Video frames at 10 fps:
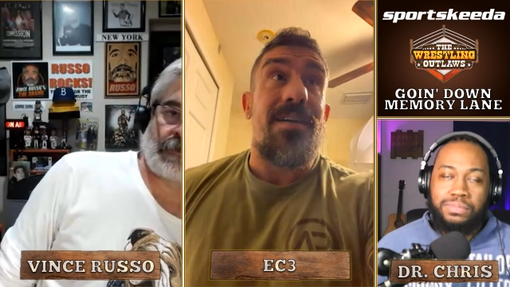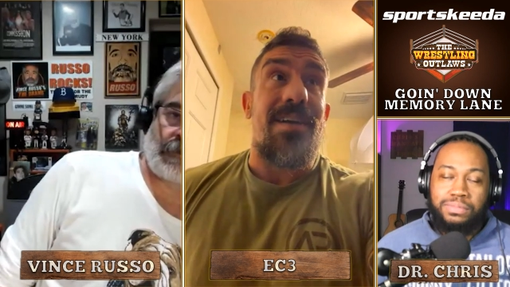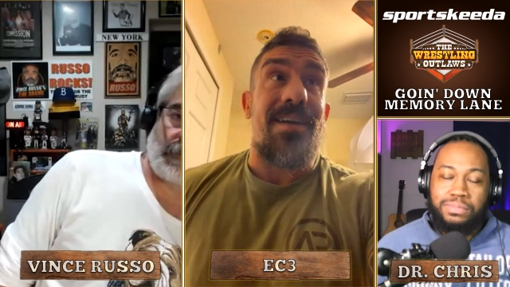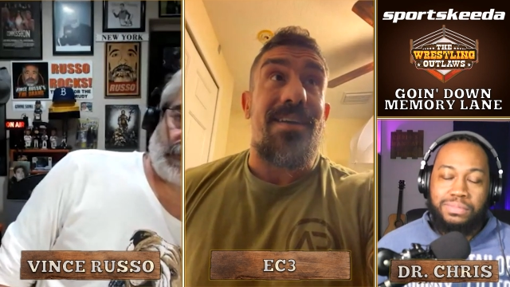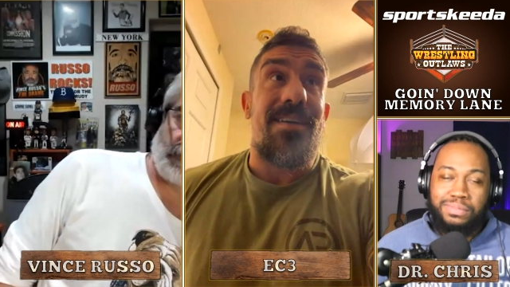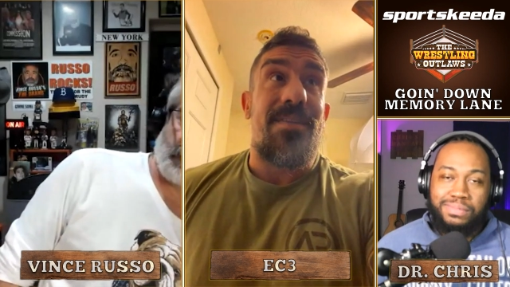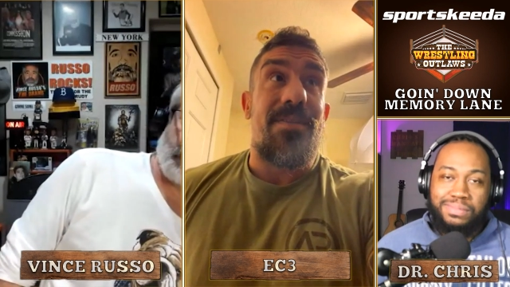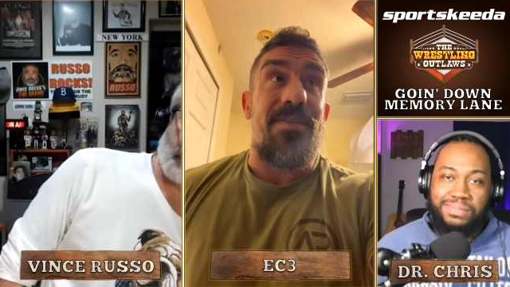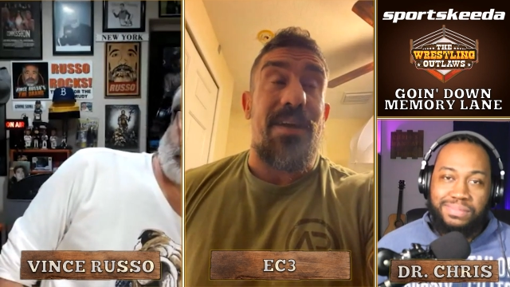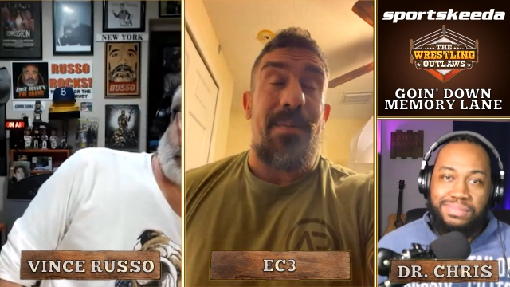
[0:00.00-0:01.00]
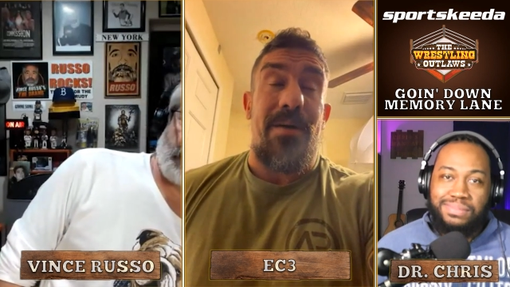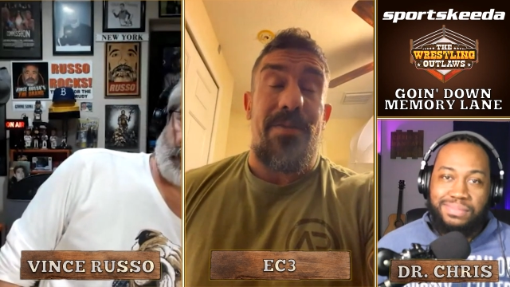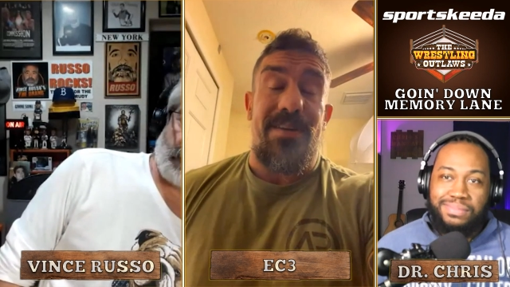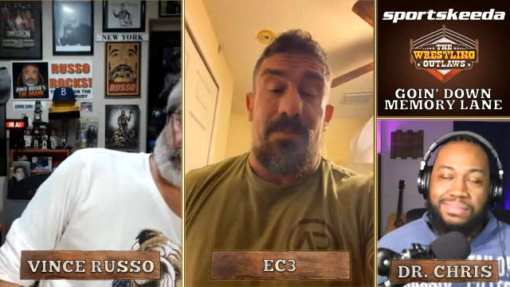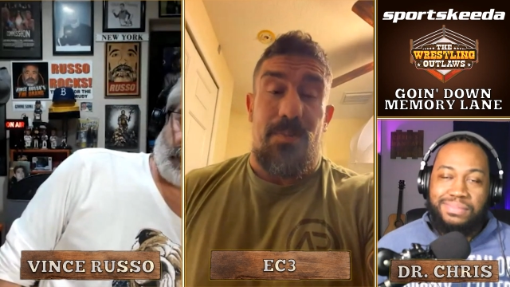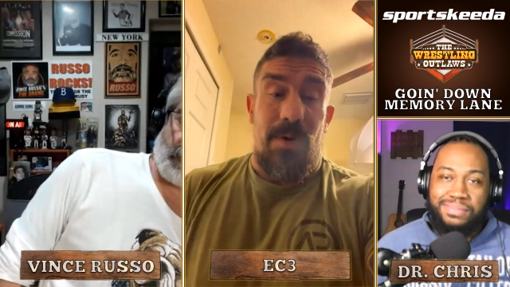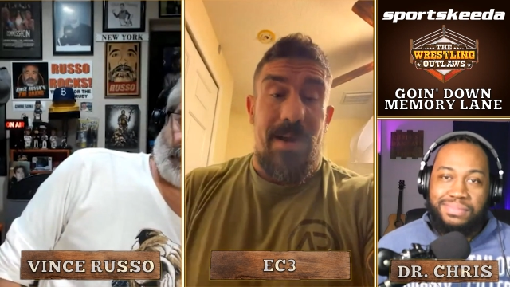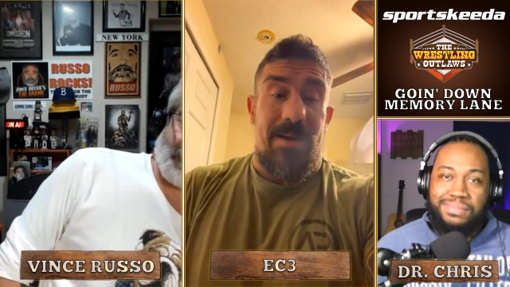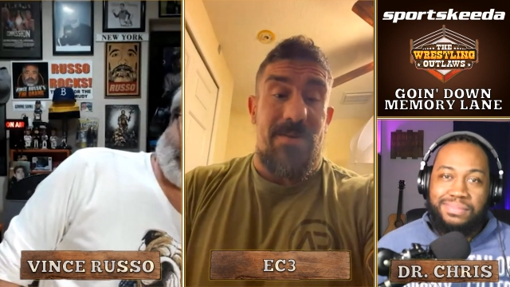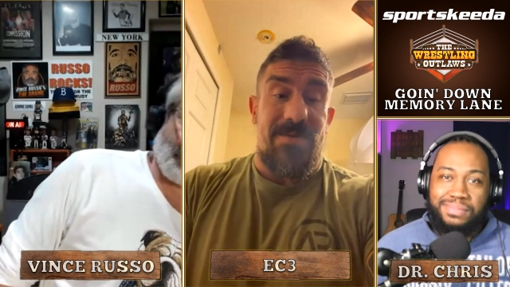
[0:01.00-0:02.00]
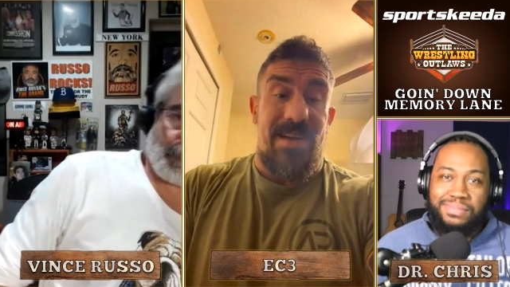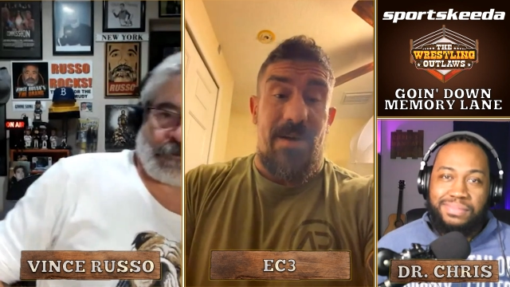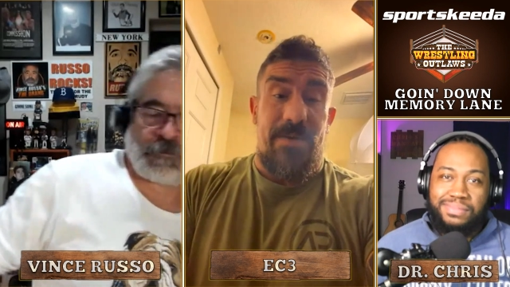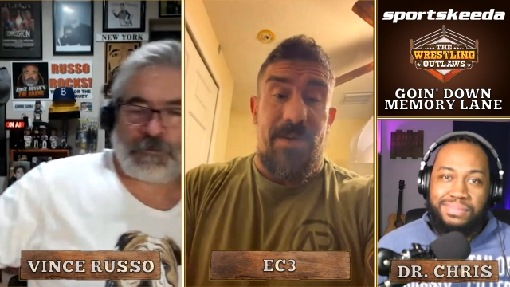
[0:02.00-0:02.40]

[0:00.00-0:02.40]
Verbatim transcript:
Speaker 1: Like, think about this. Bret goes out